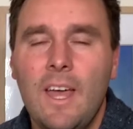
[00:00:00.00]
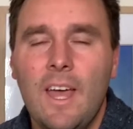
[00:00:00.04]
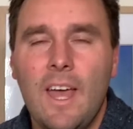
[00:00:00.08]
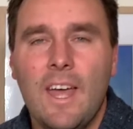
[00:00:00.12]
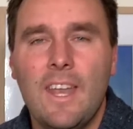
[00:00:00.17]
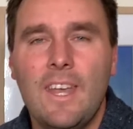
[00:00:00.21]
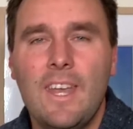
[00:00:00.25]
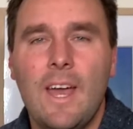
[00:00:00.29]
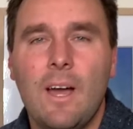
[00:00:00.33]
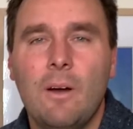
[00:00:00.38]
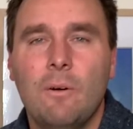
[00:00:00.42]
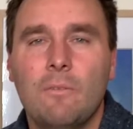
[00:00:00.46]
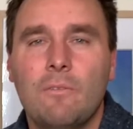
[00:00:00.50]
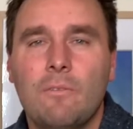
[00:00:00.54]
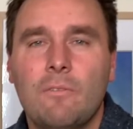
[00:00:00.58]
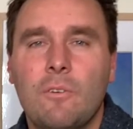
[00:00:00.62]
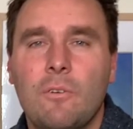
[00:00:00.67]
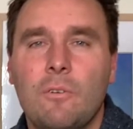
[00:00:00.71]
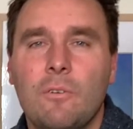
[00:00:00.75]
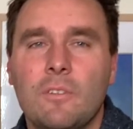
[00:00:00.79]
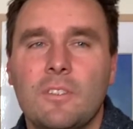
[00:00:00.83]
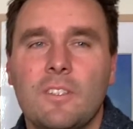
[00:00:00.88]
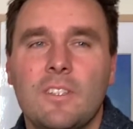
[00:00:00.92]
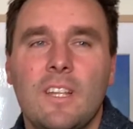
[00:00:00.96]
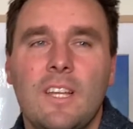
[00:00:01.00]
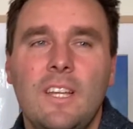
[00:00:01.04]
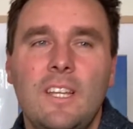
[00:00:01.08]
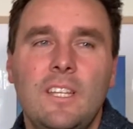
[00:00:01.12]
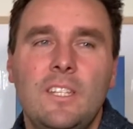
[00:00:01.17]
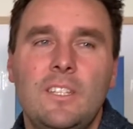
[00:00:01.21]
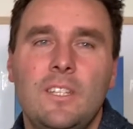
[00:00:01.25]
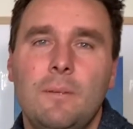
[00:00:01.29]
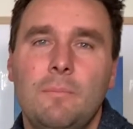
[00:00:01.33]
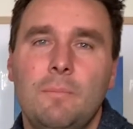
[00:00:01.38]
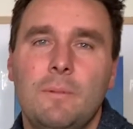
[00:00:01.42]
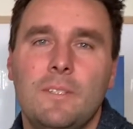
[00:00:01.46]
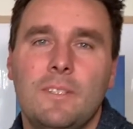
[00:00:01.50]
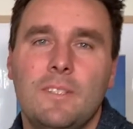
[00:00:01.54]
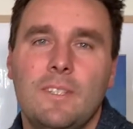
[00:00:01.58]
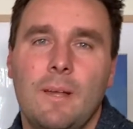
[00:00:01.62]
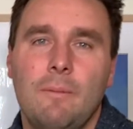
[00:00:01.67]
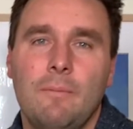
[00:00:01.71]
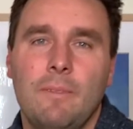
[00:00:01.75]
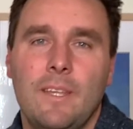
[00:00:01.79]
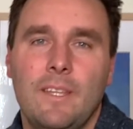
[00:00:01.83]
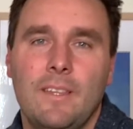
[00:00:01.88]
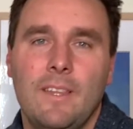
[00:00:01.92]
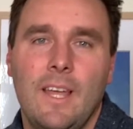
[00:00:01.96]
And now, of course, leadership is
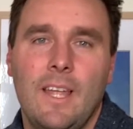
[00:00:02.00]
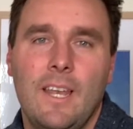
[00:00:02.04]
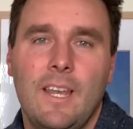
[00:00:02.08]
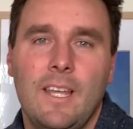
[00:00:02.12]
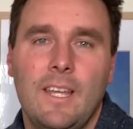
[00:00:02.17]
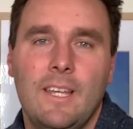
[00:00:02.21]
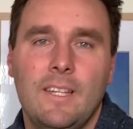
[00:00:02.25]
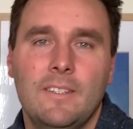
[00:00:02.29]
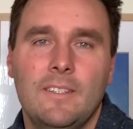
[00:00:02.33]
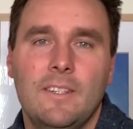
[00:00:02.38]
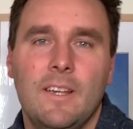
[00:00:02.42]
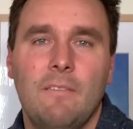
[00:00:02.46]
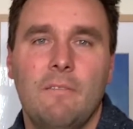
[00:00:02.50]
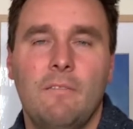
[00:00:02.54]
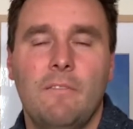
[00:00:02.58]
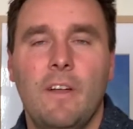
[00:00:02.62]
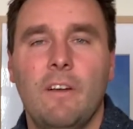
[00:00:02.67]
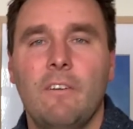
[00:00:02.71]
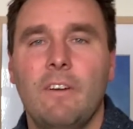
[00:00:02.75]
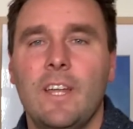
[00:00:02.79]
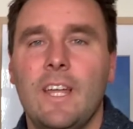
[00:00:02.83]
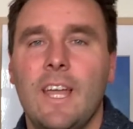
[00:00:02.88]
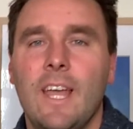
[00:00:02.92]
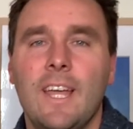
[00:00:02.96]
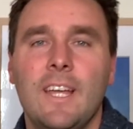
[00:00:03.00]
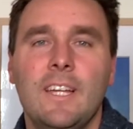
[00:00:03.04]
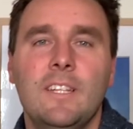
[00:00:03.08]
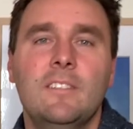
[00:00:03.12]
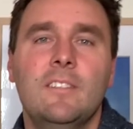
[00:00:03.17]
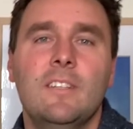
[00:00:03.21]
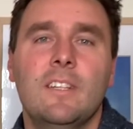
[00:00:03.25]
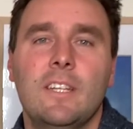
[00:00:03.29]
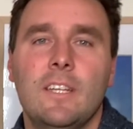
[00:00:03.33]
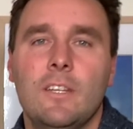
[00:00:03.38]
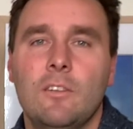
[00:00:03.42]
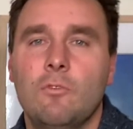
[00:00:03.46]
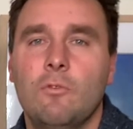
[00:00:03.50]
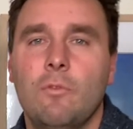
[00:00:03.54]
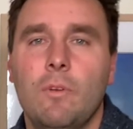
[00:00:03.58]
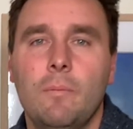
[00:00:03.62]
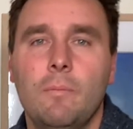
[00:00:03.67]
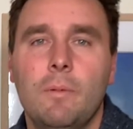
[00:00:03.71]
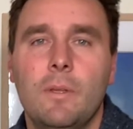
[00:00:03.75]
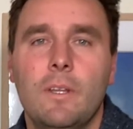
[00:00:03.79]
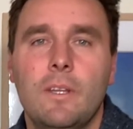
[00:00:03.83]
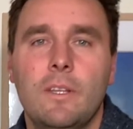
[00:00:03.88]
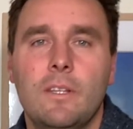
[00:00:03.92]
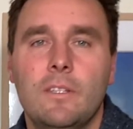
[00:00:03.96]
something that is very easily
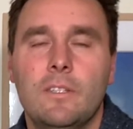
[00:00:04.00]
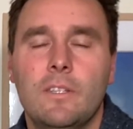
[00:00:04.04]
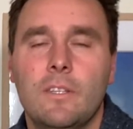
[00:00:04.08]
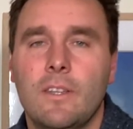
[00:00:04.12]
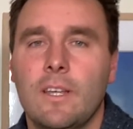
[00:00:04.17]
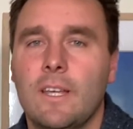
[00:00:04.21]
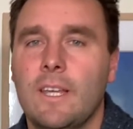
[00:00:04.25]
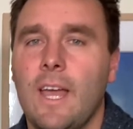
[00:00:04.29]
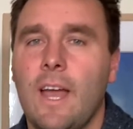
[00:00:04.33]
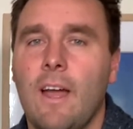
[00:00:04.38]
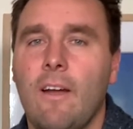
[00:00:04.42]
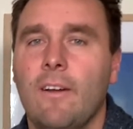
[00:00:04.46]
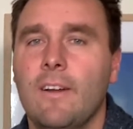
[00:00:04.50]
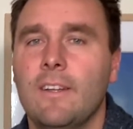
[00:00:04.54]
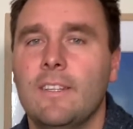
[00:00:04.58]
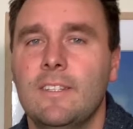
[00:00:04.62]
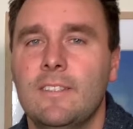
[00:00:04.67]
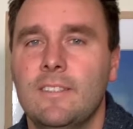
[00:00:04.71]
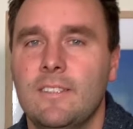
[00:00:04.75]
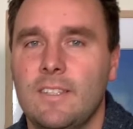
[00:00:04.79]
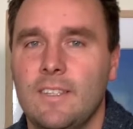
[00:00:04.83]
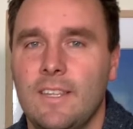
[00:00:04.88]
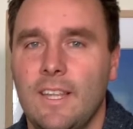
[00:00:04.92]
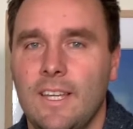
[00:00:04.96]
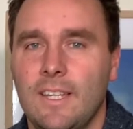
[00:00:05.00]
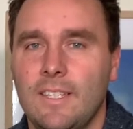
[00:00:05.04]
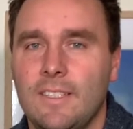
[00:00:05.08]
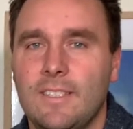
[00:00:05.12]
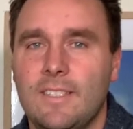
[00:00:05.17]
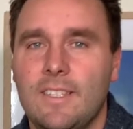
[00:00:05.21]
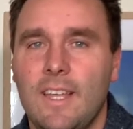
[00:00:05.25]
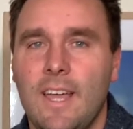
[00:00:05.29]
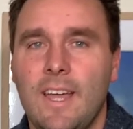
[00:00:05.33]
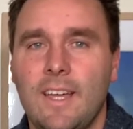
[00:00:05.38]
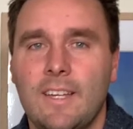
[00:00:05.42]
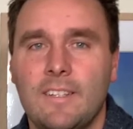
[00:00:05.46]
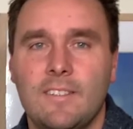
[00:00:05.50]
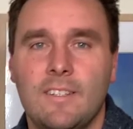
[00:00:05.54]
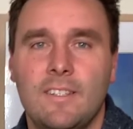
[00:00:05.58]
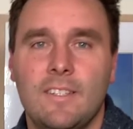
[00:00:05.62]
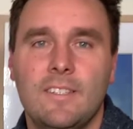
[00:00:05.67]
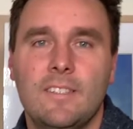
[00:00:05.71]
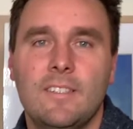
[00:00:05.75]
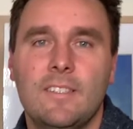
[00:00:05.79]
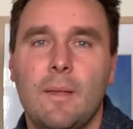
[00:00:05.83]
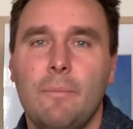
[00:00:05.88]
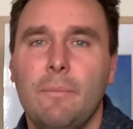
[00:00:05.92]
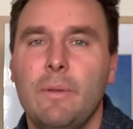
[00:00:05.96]
attributed to the characters in these texts, and
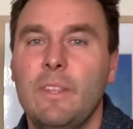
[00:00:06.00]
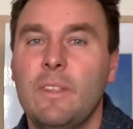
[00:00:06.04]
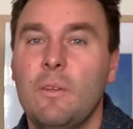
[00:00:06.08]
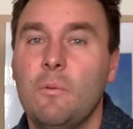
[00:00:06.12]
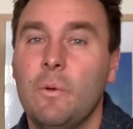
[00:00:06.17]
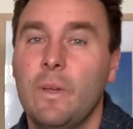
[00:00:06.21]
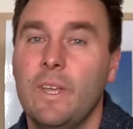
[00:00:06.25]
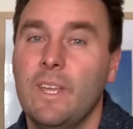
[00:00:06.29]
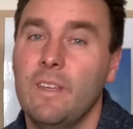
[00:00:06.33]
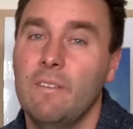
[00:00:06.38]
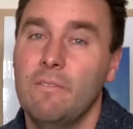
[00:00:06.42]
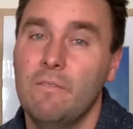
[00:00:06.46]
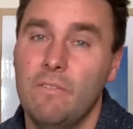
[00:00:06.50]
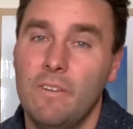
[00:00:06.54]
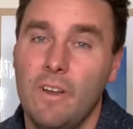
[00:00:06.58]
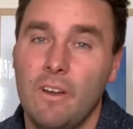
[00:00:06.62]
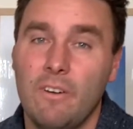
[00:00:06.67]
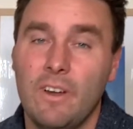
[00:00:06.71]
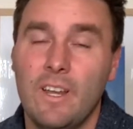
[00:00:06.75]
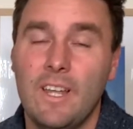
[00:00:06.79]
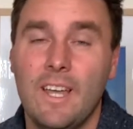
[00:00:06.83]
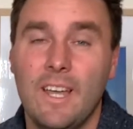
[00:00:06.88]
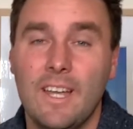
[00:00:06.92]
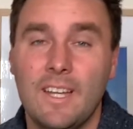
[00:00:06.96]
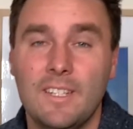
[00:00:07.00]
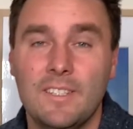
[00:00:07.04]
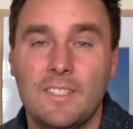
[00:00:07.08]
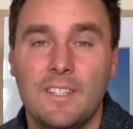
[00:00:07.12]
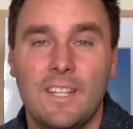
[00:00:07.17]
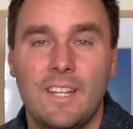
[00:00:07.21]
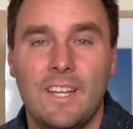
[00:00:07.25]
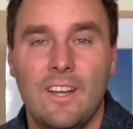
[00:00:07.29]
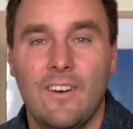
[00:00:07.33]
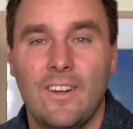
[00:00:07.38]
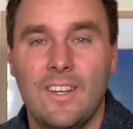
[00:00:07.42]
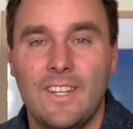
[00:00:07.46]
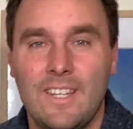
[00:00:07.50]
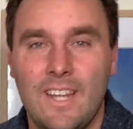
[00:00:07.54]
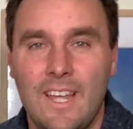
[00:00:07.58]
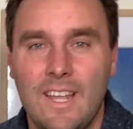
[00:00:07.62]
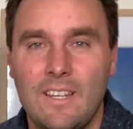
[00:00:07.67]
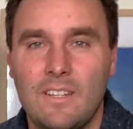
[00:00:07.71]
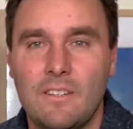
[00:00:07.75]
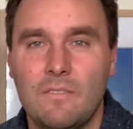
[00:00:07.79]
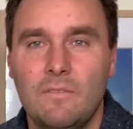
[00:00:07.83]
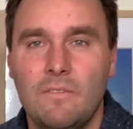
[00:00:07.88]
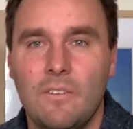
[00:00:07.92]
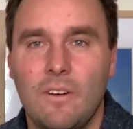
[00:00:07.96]
it's something that we can very easily
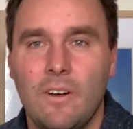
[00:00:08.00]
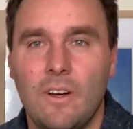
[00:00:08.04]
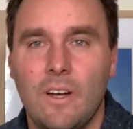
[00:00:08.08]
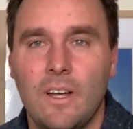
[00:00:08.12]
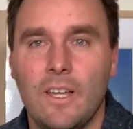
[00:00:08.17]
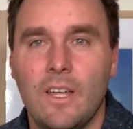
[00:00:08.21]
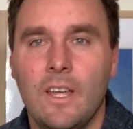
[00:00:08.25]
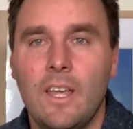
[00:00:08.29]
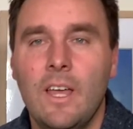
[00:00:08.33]
identify.